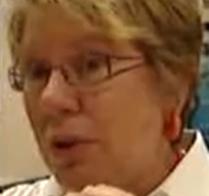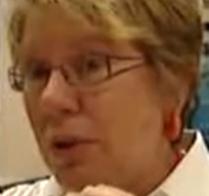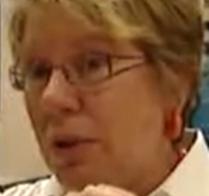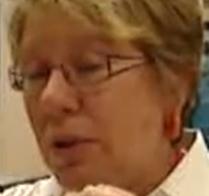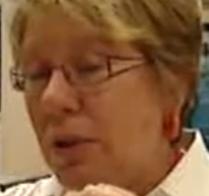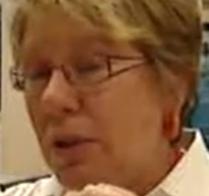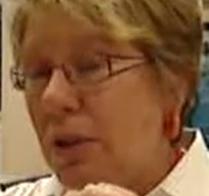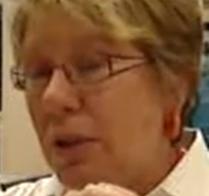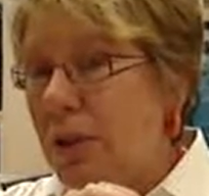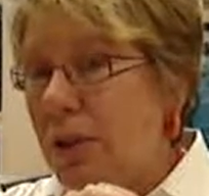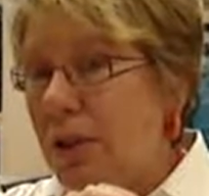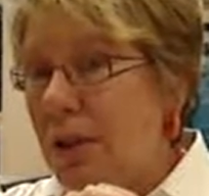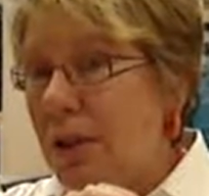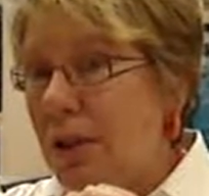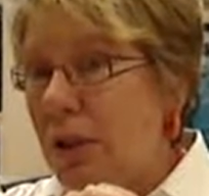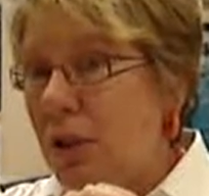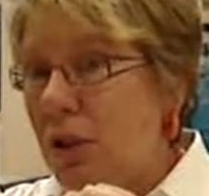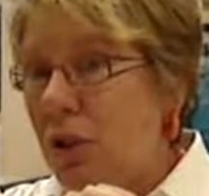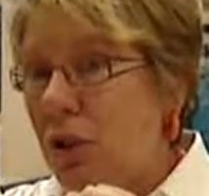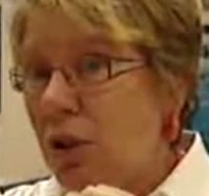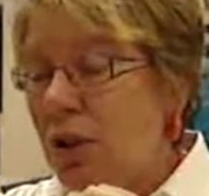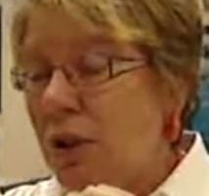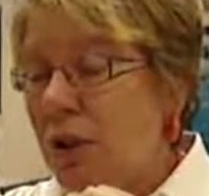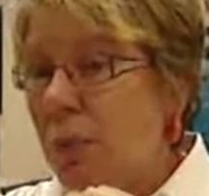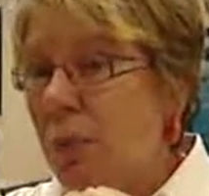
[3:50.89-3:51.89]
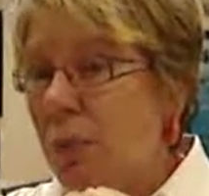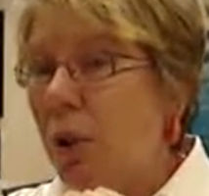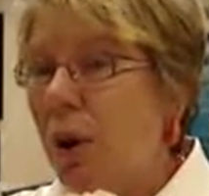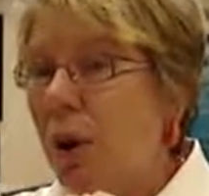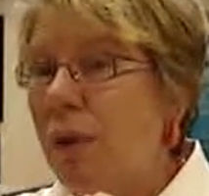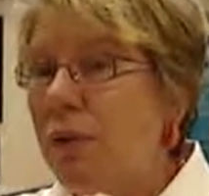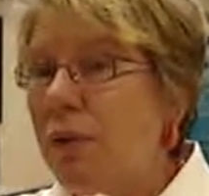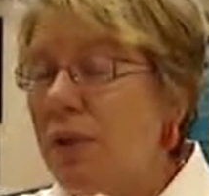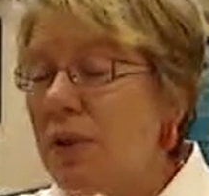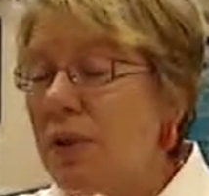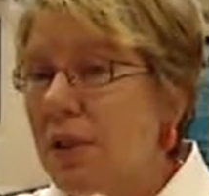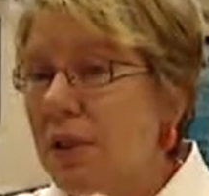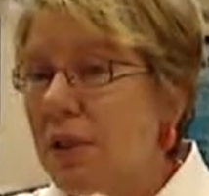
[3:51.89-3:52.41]
The decision, the
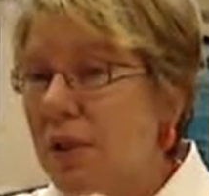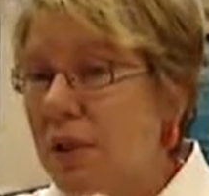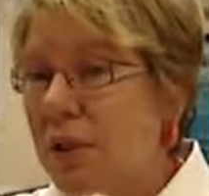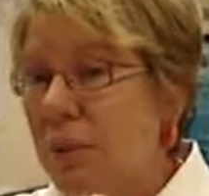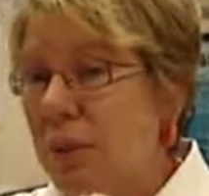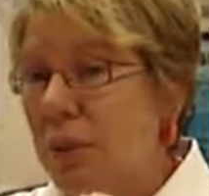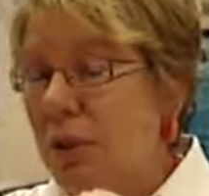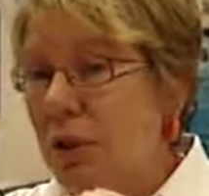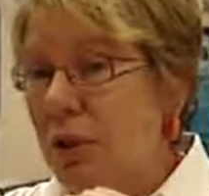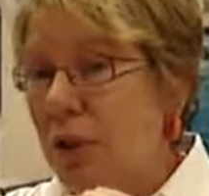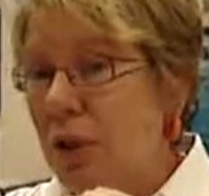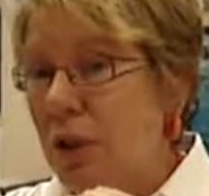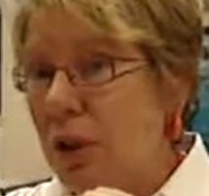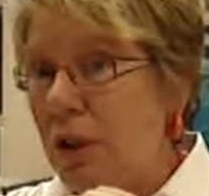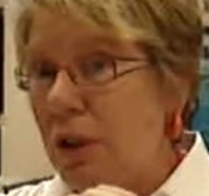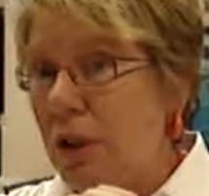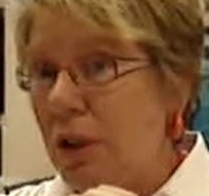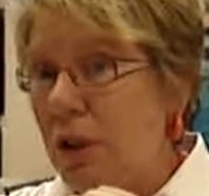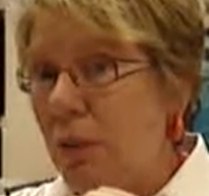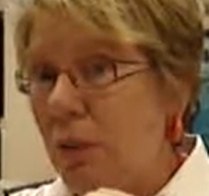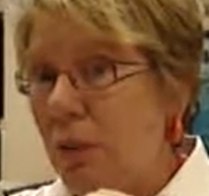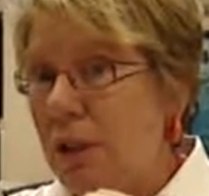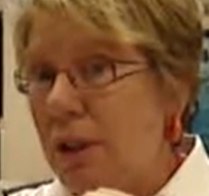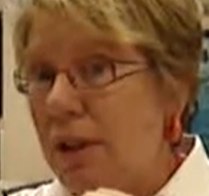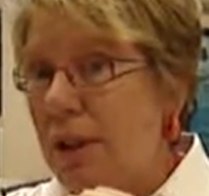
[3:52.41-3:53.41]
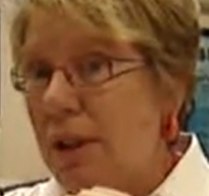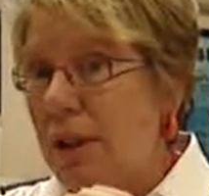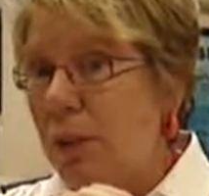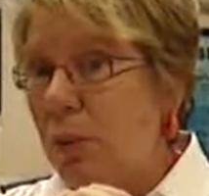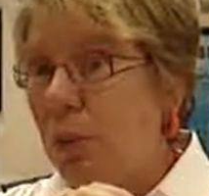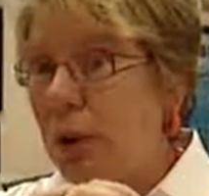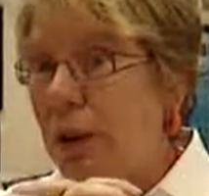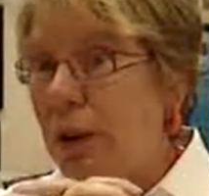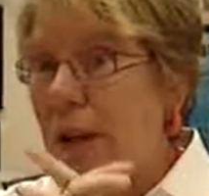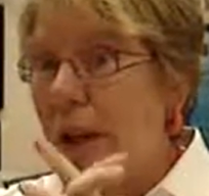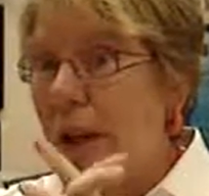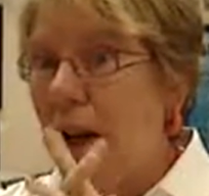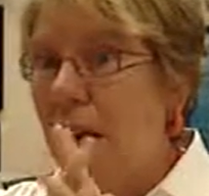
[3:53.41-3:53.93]
preference of the administration was that
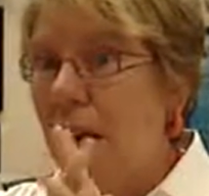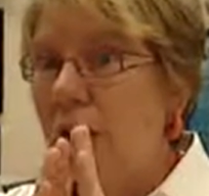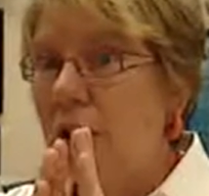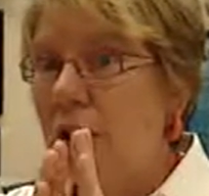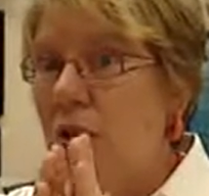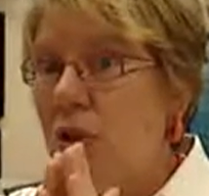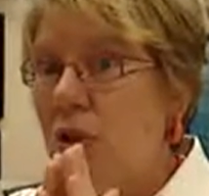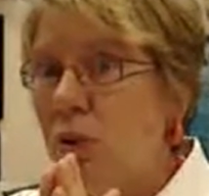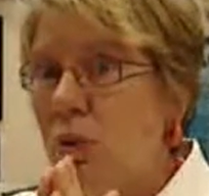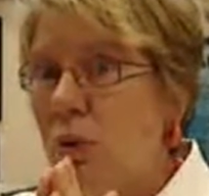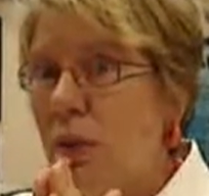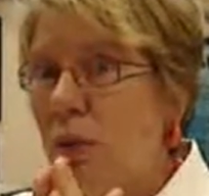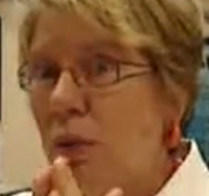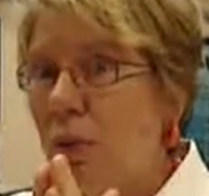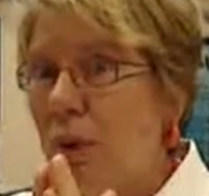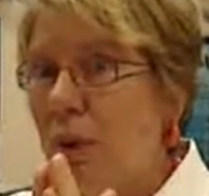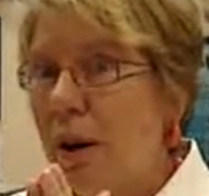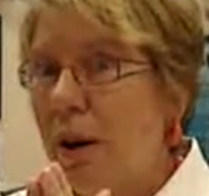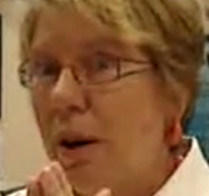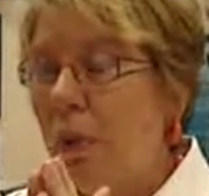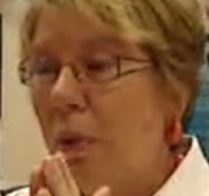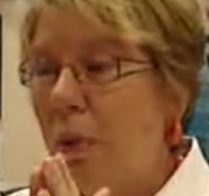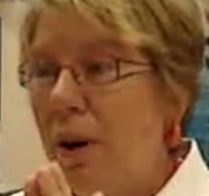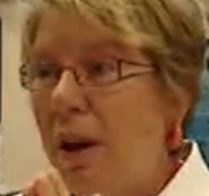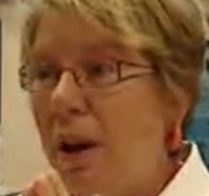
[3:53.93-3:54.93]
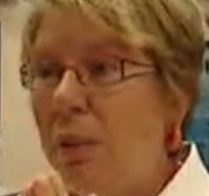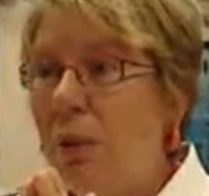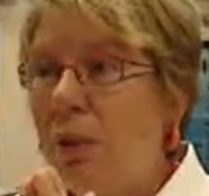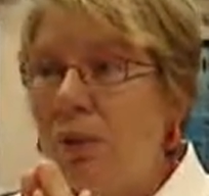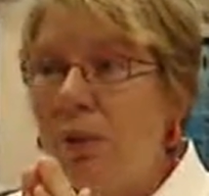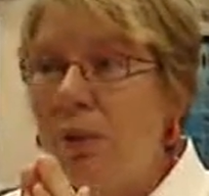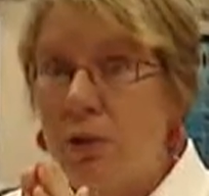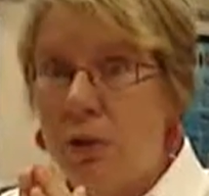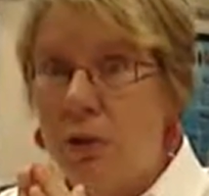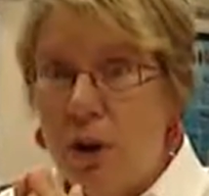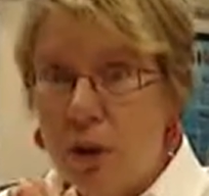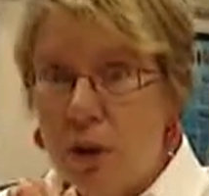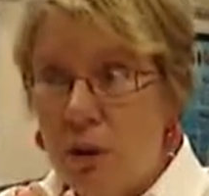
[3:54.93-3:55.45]
we not do it right away with
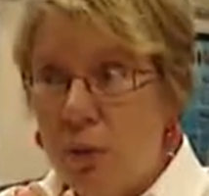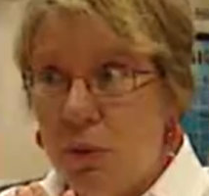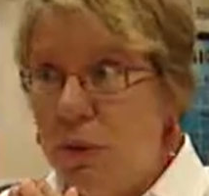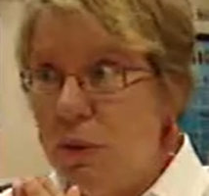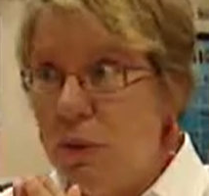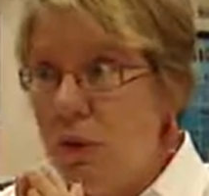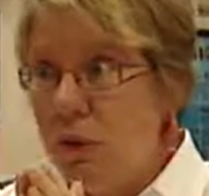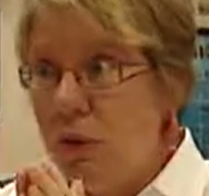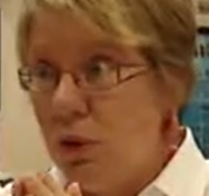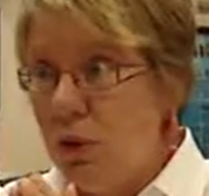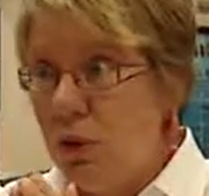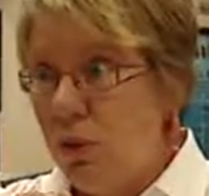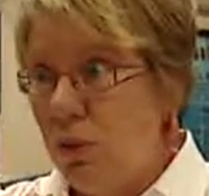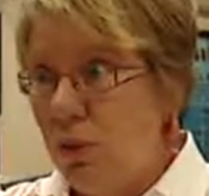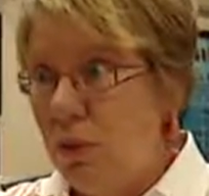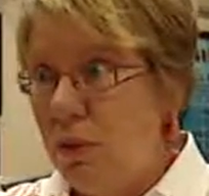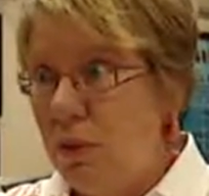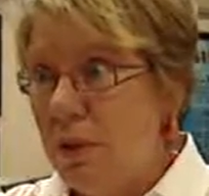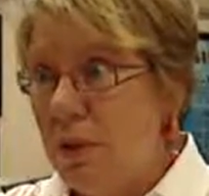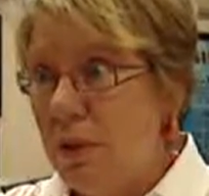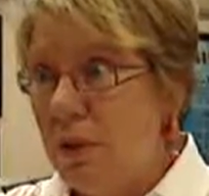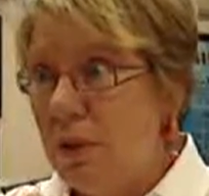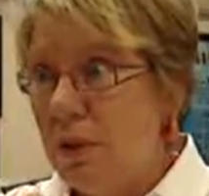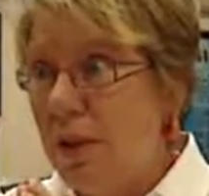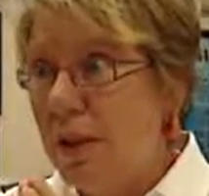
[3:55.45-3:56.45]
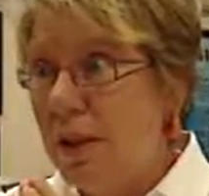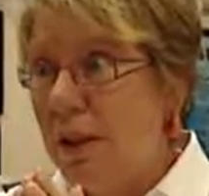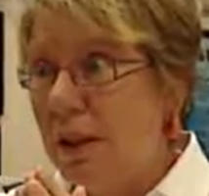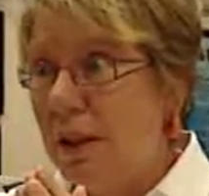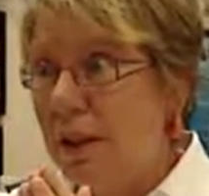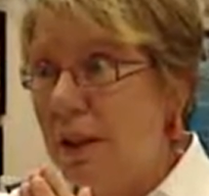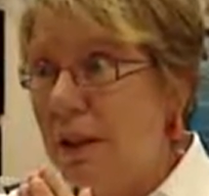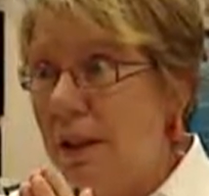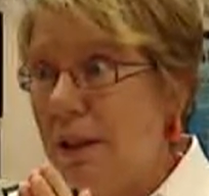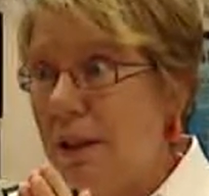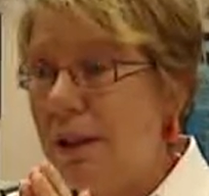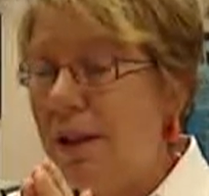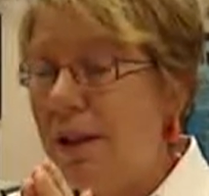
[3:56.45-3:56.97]
freshman students,
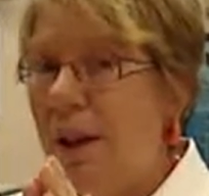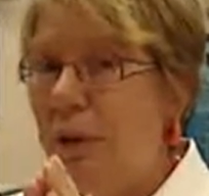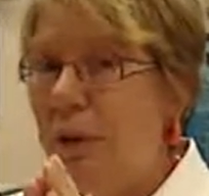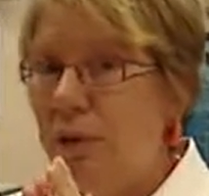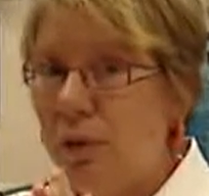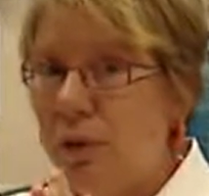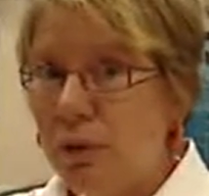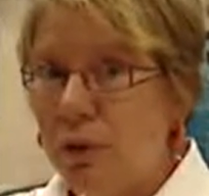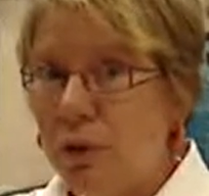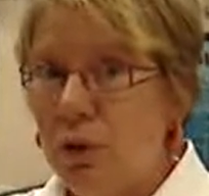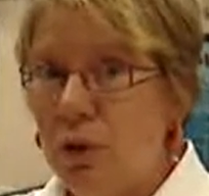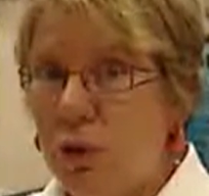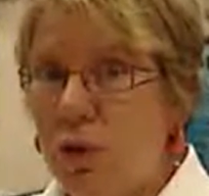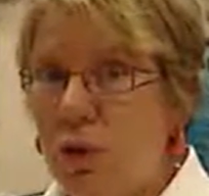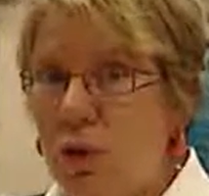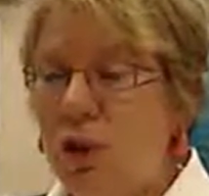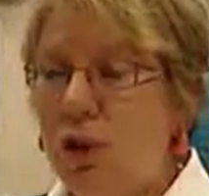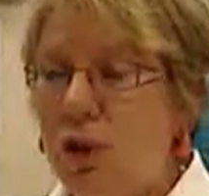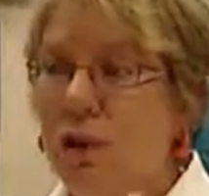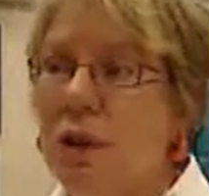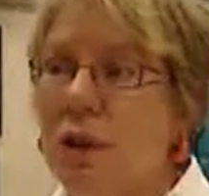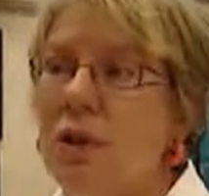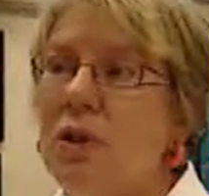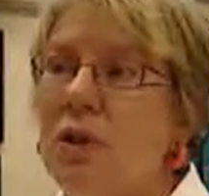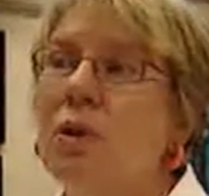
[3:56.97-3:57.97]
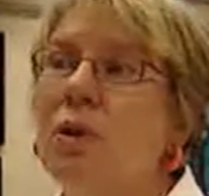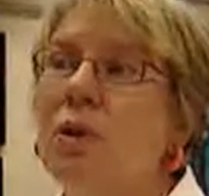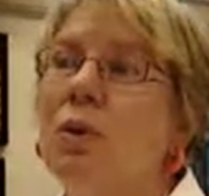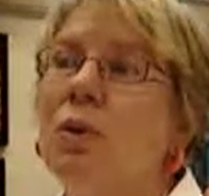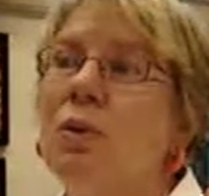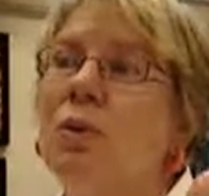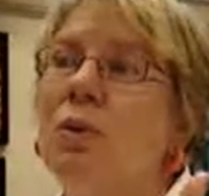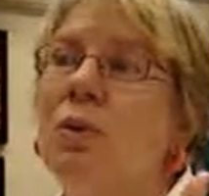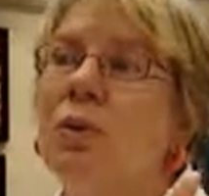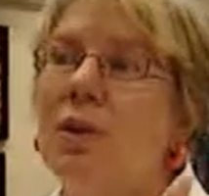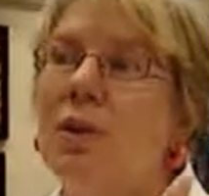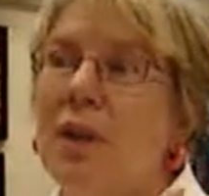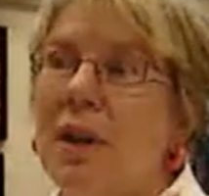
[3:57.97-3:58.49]
not for first year. Let's do it
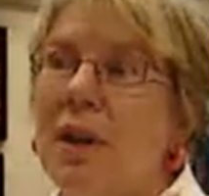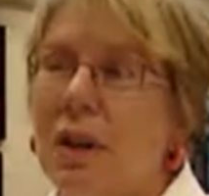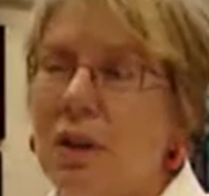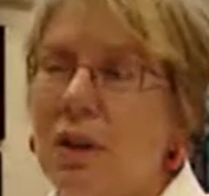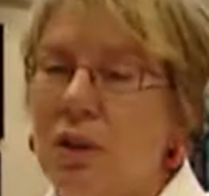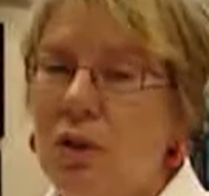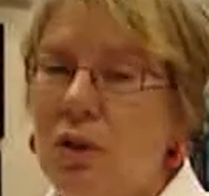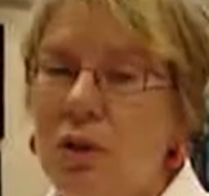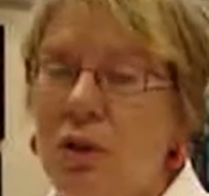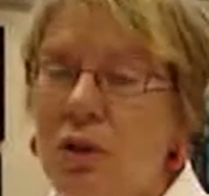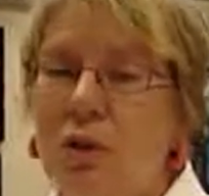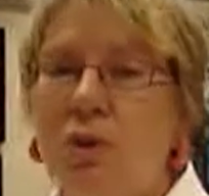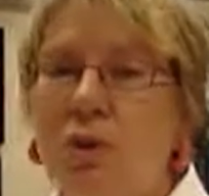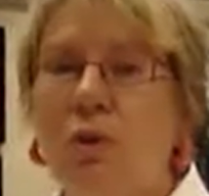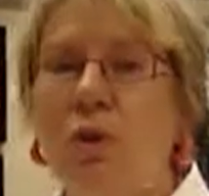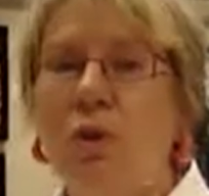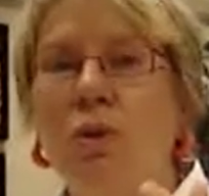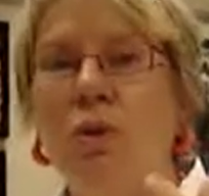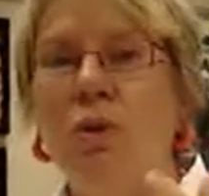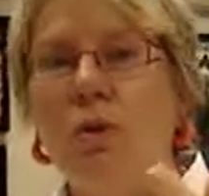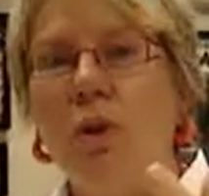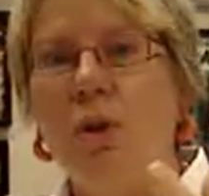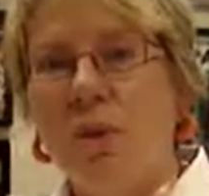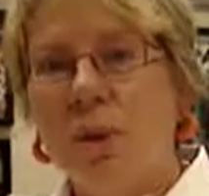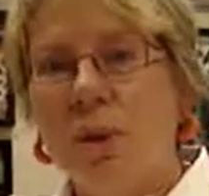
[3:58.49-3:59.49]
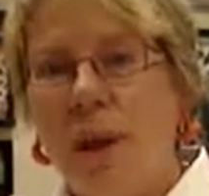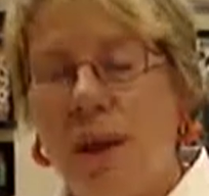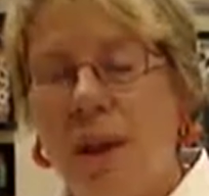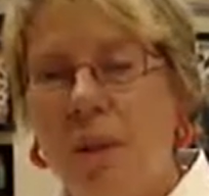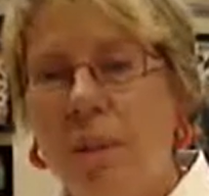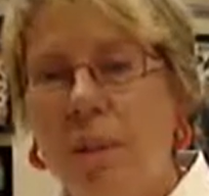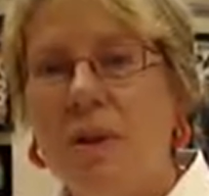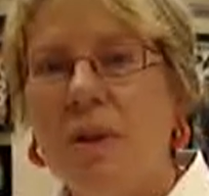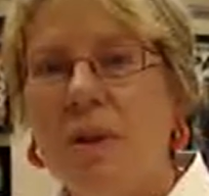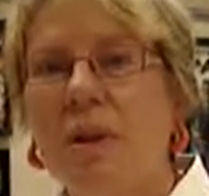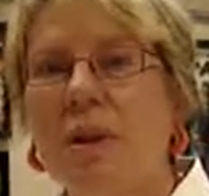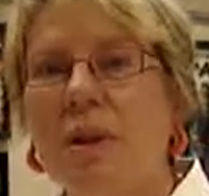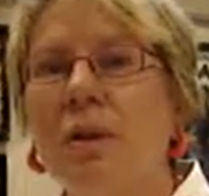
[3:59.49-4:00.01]
for second year students who know
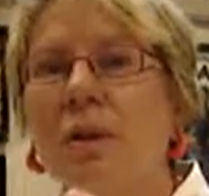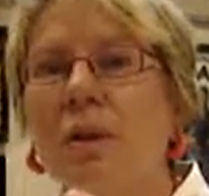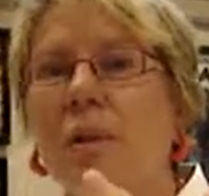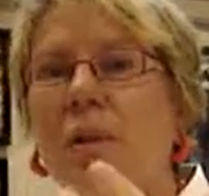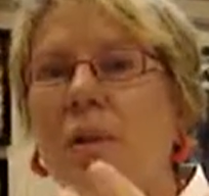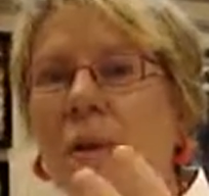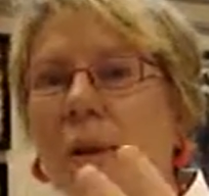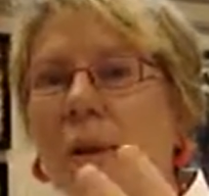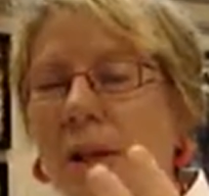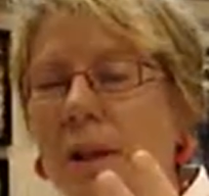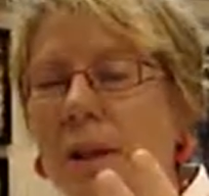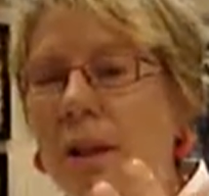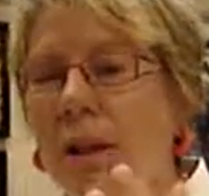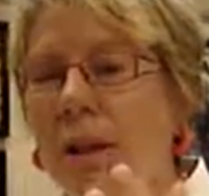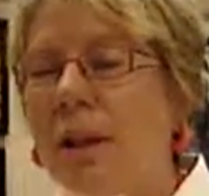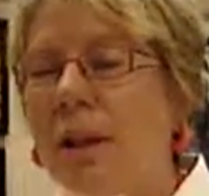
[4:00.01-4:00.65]
campus a little bit,